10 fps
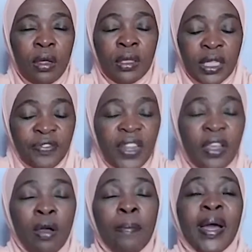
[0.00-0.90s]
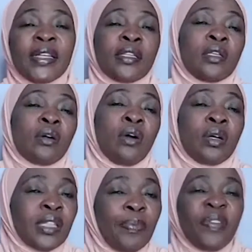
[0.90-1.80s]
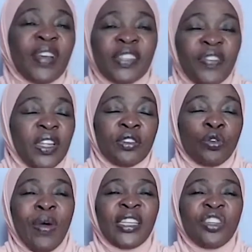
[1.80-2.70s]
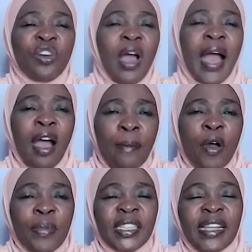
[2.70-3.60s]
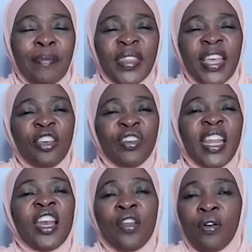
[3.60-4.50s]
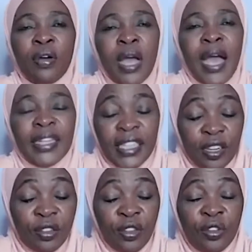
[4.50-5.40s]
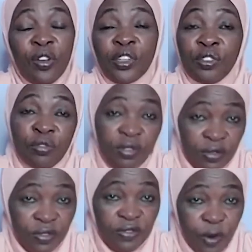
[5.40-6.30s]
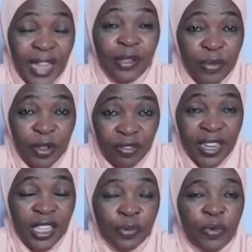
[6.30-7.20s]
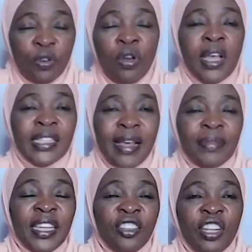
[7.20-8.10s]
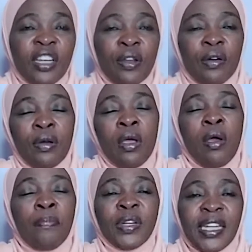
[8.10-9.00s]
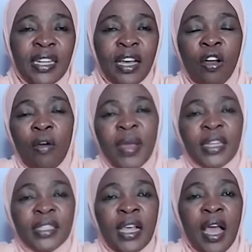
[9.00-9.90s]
this video, but the previous videos. What's your aha moment? Something you didn't know until you got to watch me read this book. Something you didn't know. Put it in a comment.